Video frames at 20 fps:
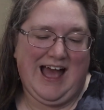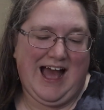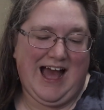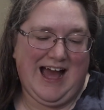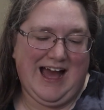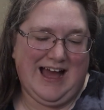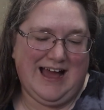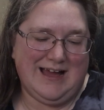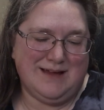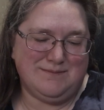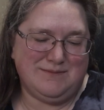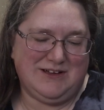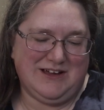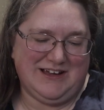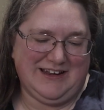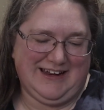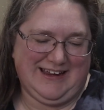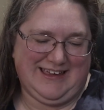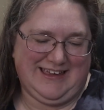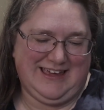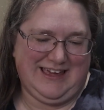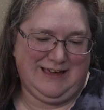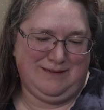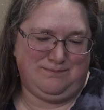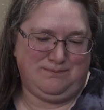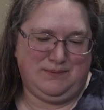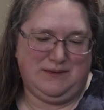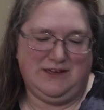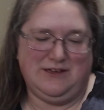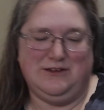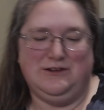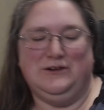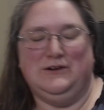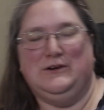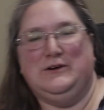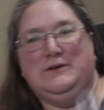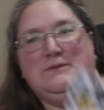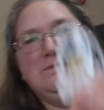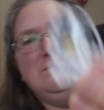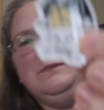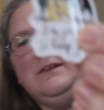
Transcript: I'm gonna keep you.